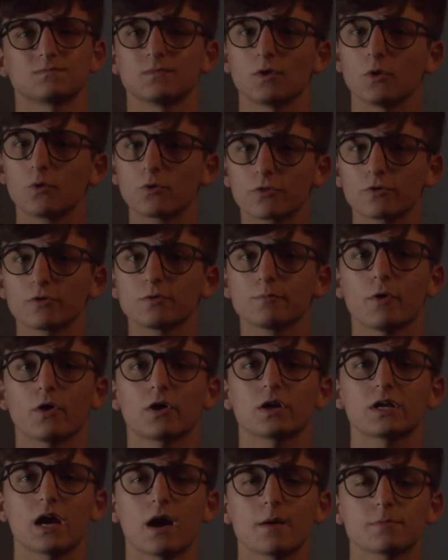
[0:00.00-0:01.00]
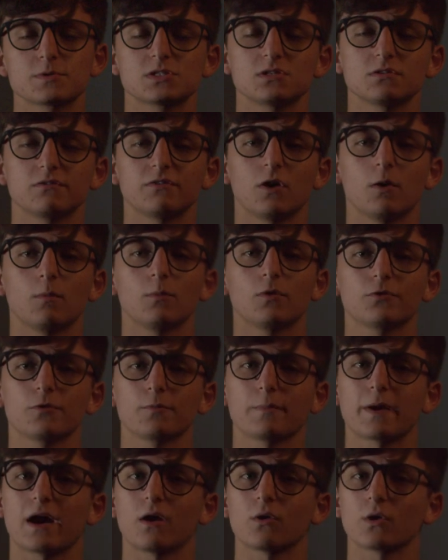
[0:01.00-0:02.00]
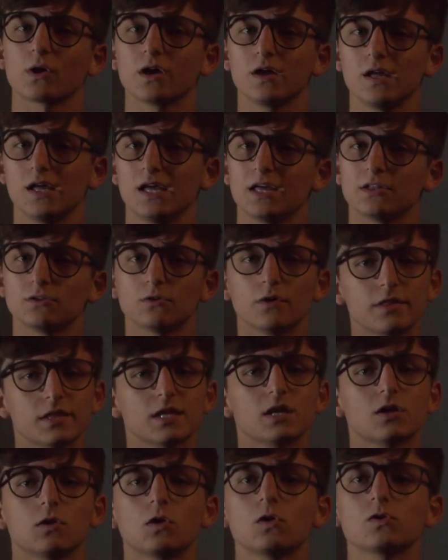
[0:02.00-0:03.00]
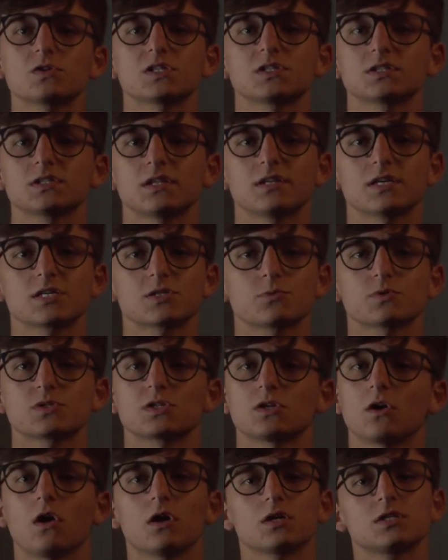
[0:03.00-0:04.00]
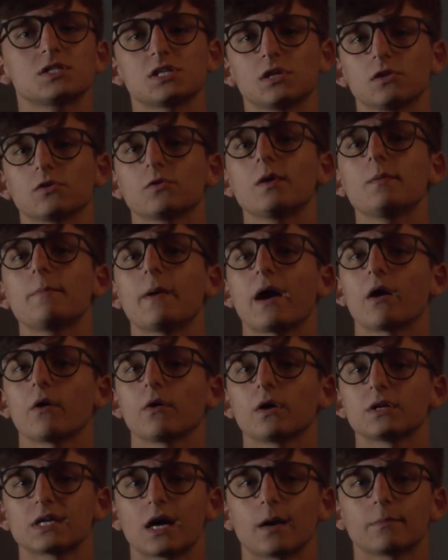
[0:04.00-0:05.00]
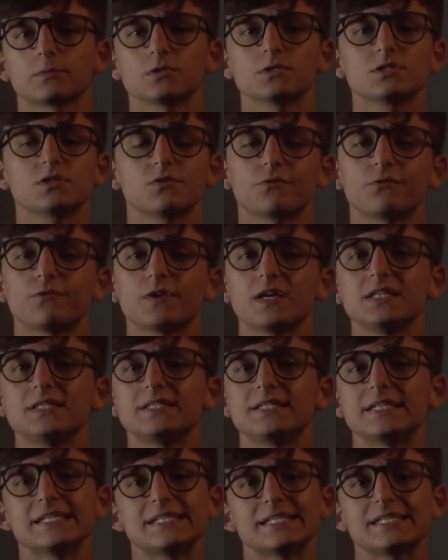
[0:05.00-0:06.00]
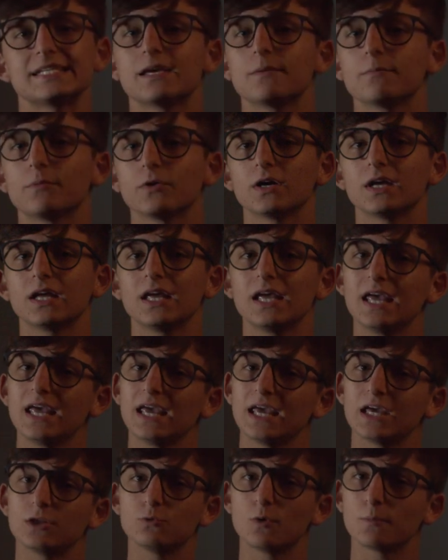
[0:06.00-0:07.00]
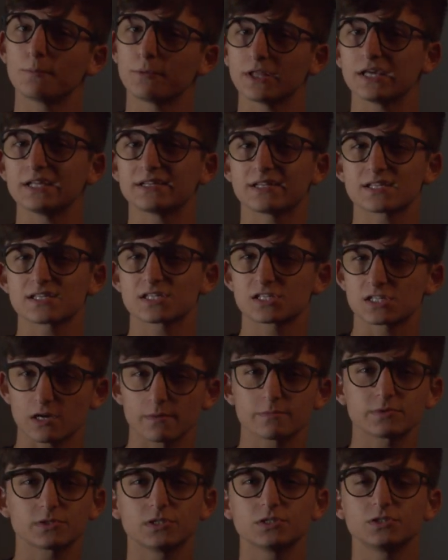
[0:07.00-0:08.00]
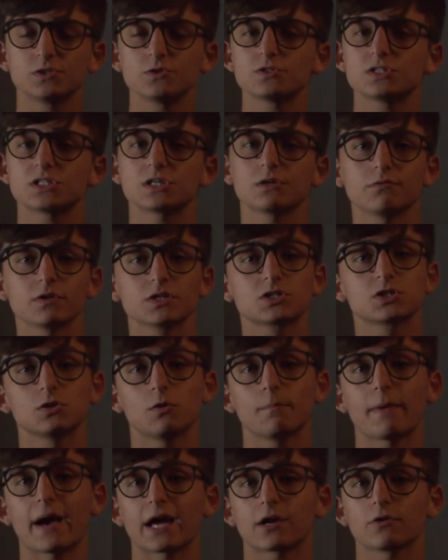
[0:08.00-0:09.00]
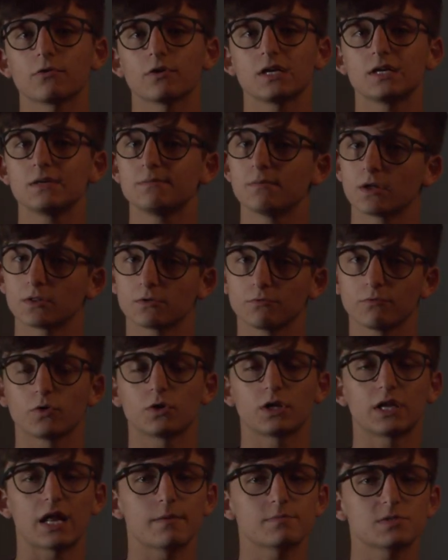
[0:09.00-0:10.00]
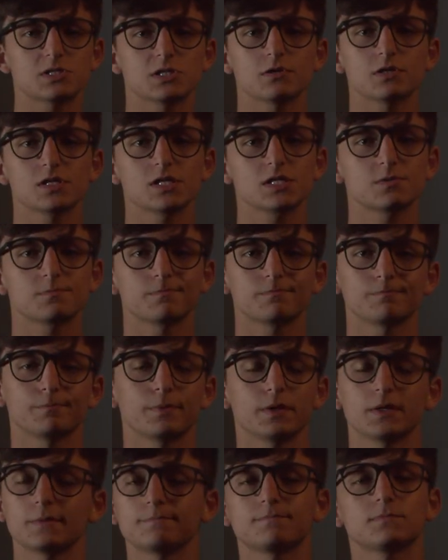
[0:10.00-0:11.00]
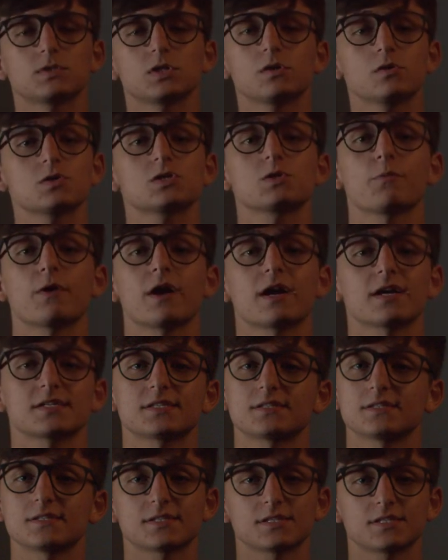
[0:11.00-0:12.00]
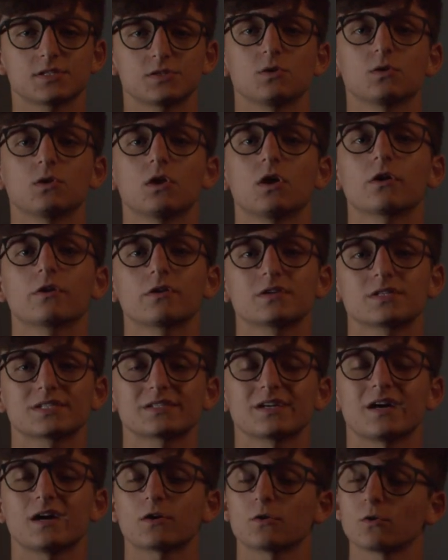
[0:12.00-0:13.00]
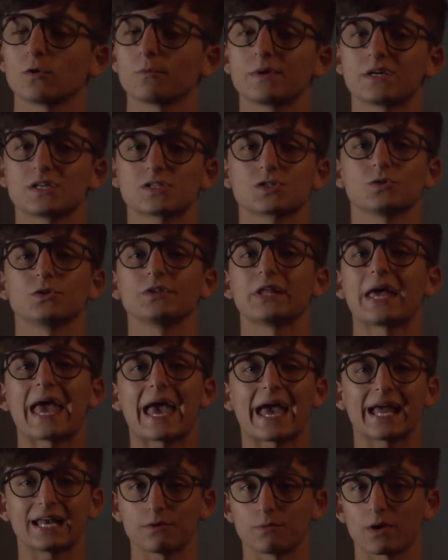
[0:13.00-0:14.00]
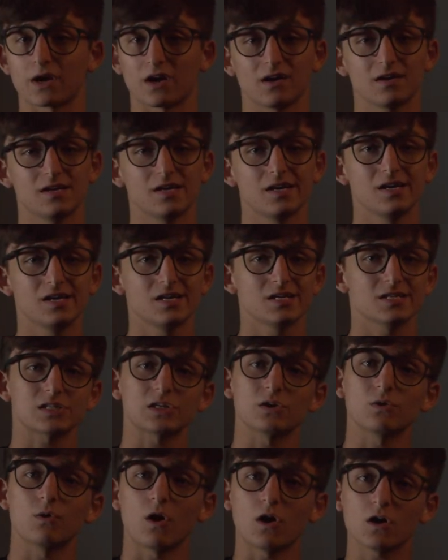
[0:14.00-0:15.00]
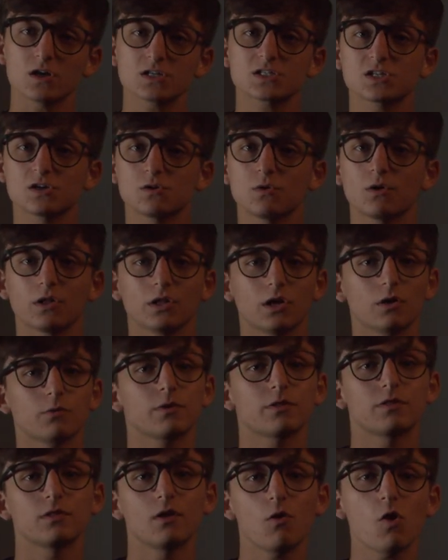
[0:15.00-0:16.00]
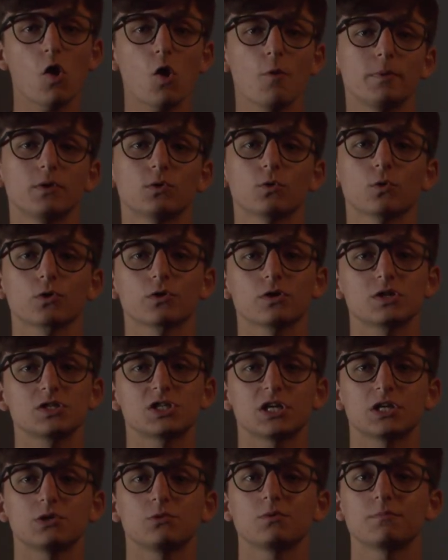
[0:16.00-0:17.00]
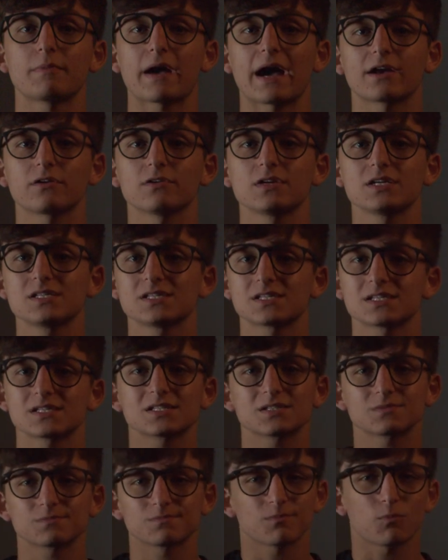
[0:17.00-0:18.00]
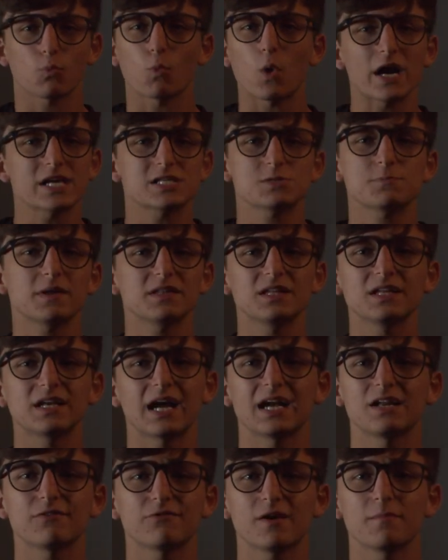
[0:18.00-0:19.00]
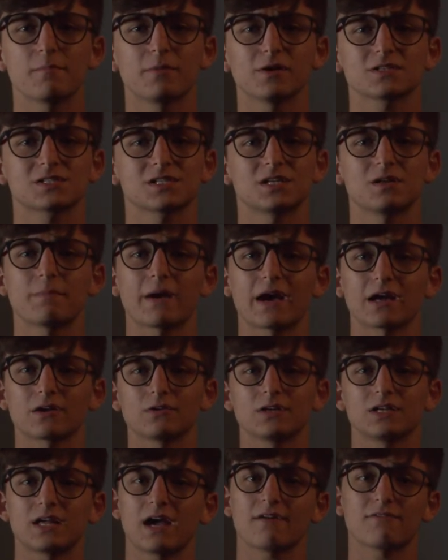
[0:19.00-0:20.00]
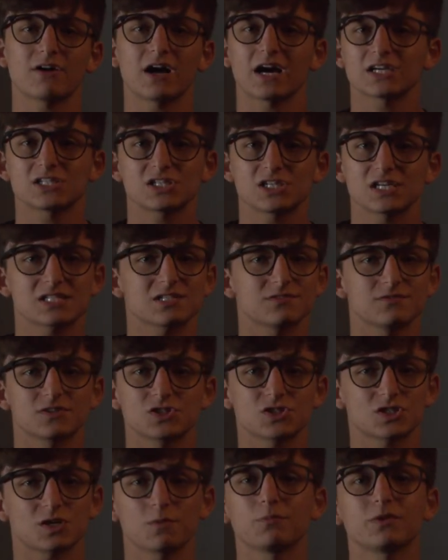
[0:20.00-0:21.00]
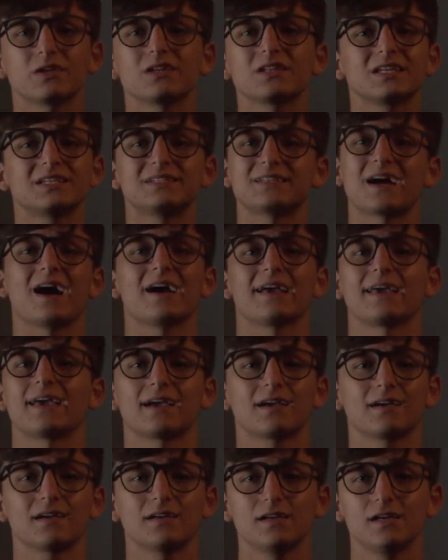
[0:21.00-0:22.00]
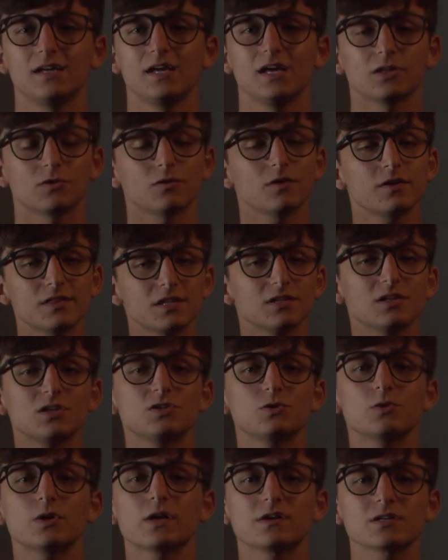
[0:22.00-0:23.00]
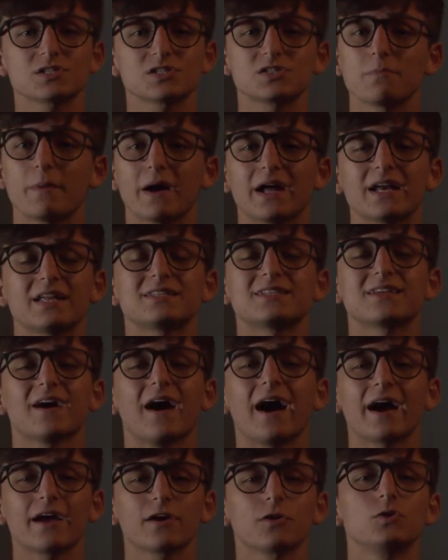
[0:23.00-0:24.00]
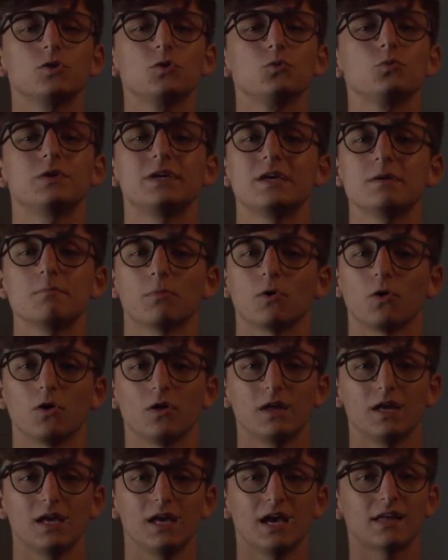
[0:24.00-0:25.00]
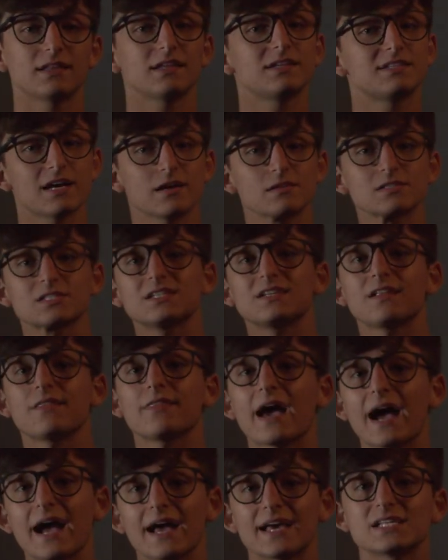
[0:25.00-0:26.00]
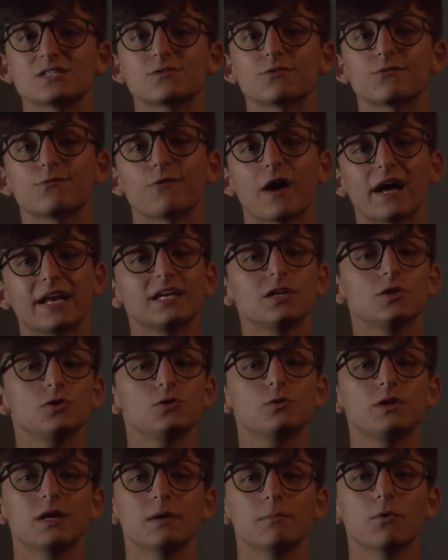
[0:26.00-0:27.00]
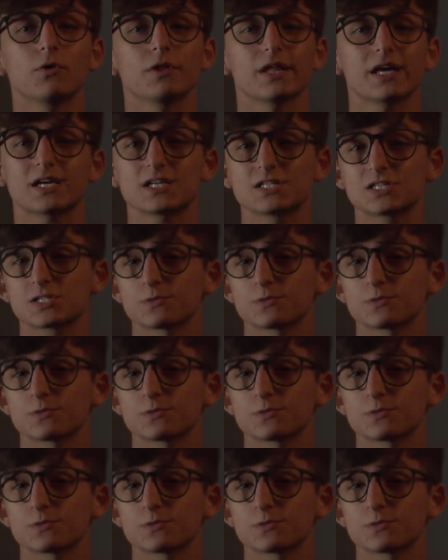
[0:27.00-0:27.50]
No third-party options available for power. The only thing closest to this was an auxiliary power adapter to feed DC input into a plate that substitutes the original battery on the Ronin M series, but to no surprise, this is no longer in stock or being sold anywhere. So also, along with no hope in ordering genuine batteries, is why spend the $95 on a battery to have a high chance of it just completely dying? The only thing to do here is to buy an entire new gimbal. And the downside to that is finding a new gimbal that can